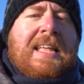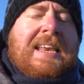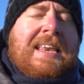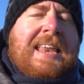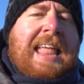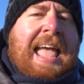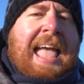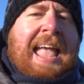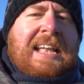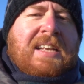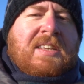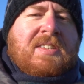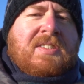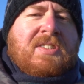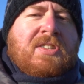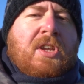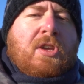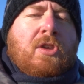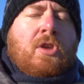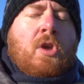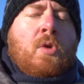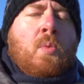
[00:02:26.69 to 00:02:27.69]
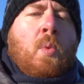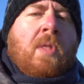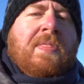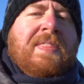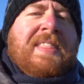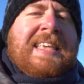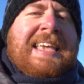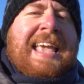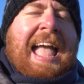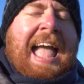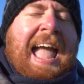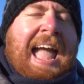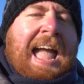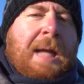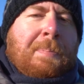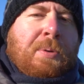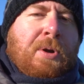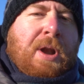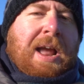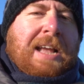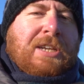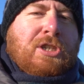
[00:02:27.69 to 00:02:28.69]
Next, you want the air
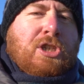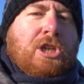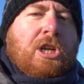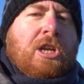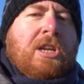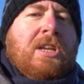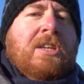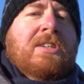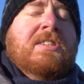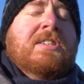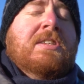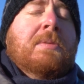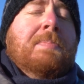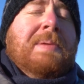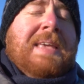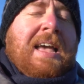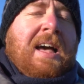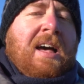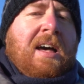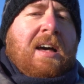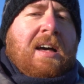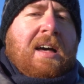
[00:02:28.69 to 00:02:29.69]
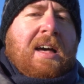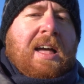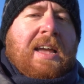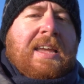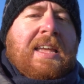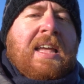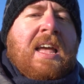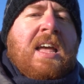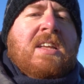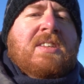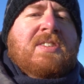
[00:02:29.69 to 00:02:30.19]
pressure to be high,